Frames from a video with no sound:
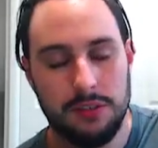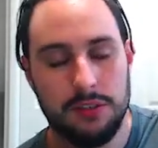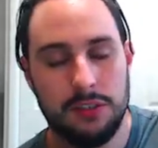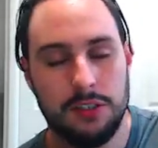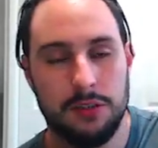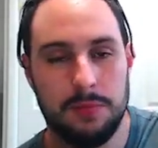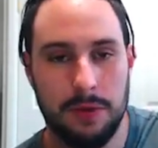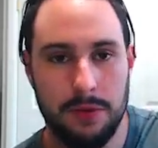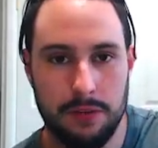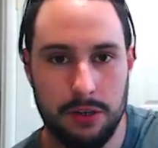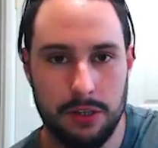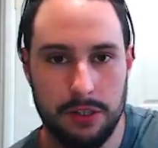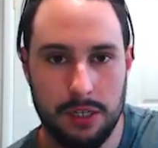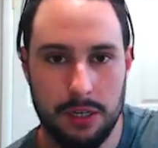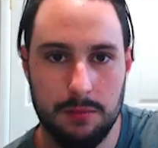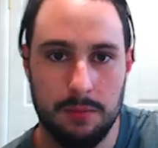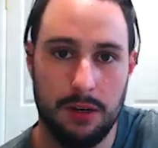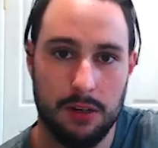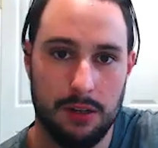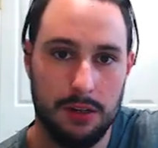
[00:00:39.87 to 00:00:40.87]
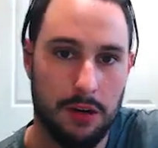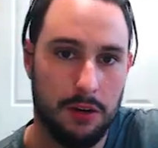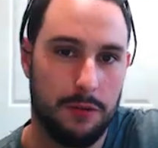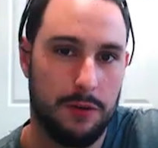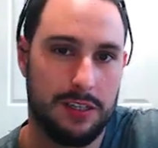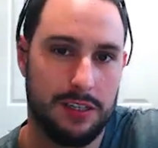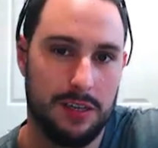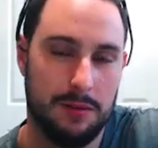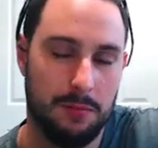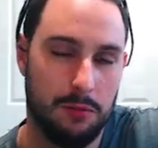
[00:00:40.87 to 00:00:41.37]
she's my fiance, but
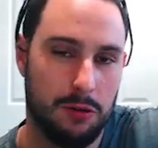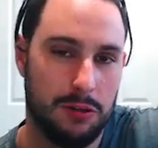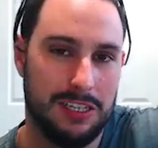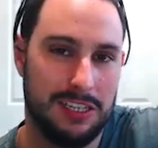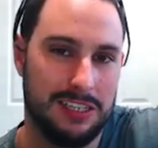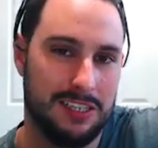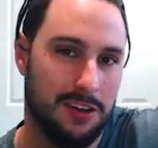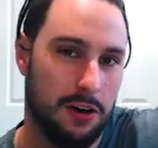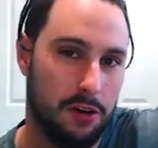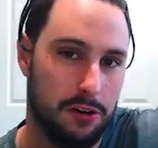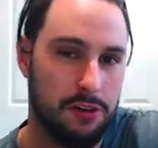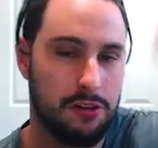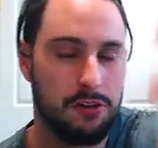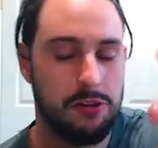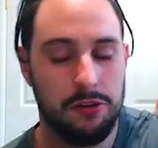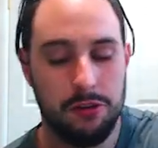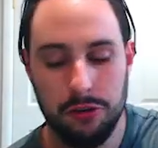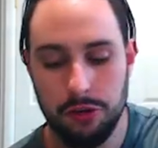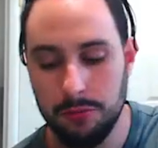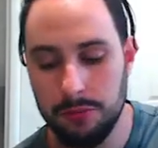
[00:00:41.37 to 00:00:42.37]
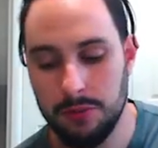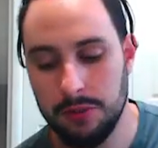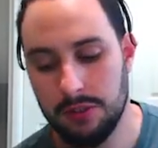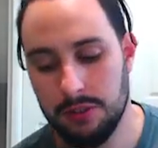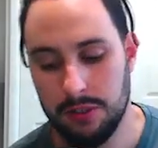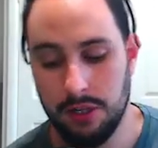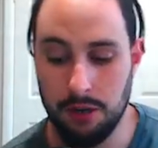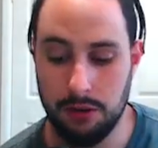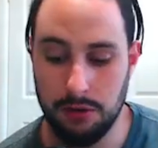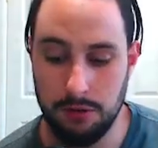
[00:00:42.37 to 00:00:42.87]
girlfriend's getting more clicks on YouTube,
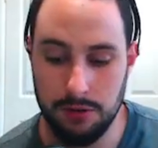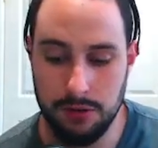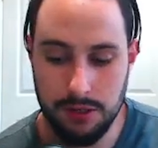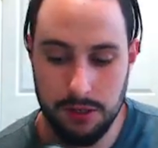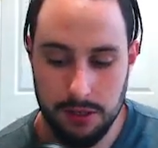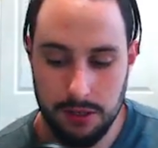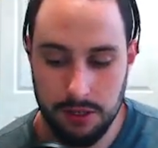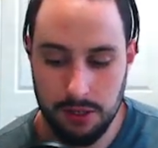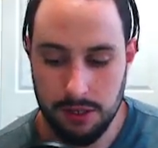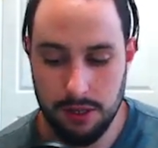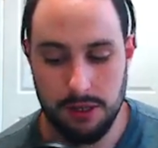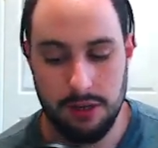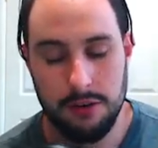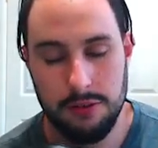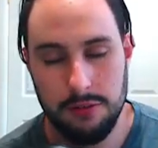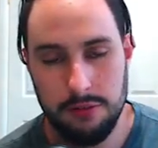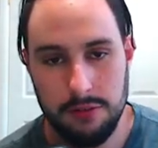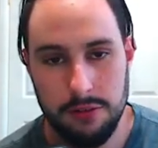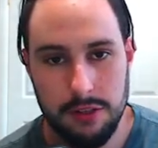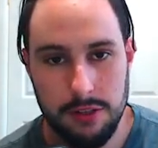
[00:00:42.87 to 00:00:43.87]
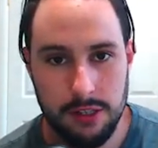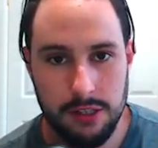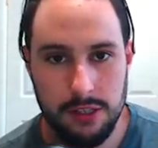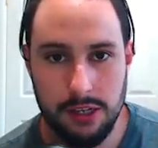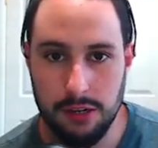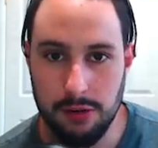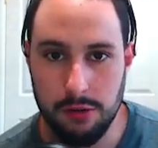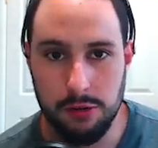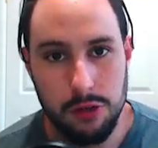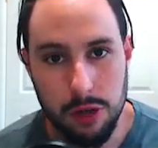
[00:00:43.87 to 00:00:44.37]
so, you know,
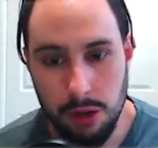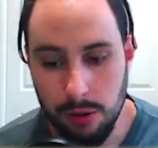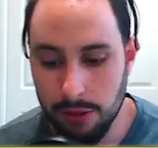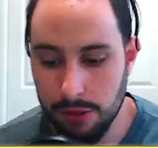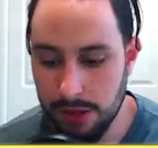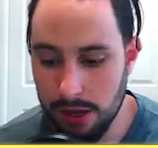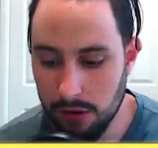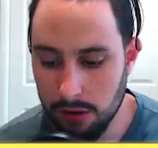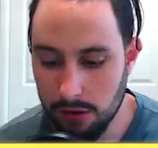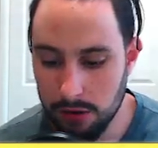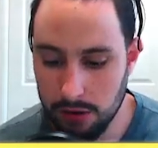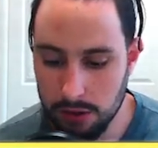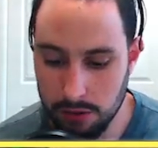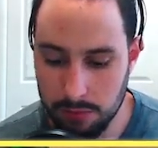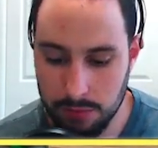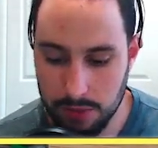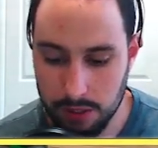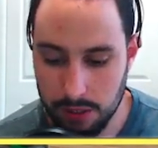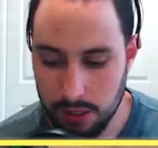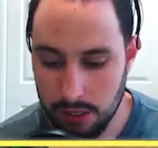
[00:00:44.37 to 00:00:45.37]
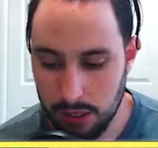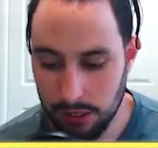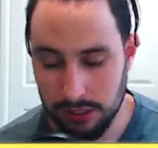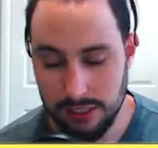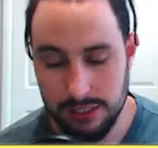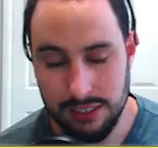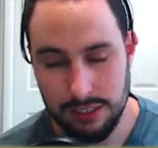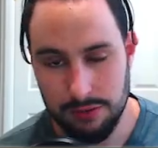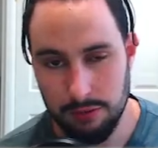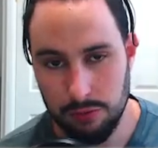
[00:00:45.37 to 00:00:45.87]
gotta go with the algorithm, at least
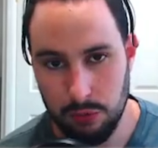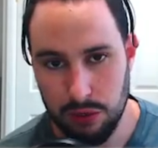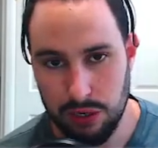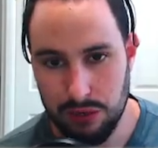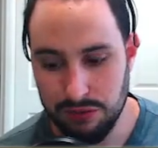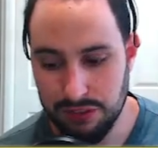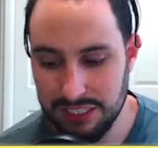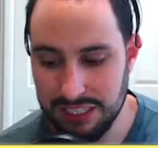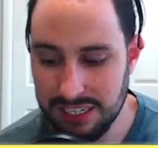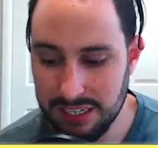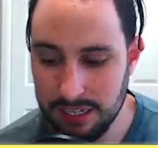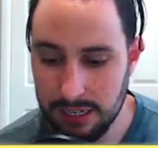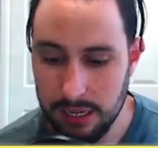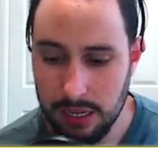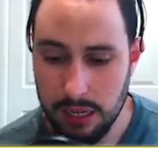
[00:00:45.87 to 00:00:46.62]
that's from what I've seen.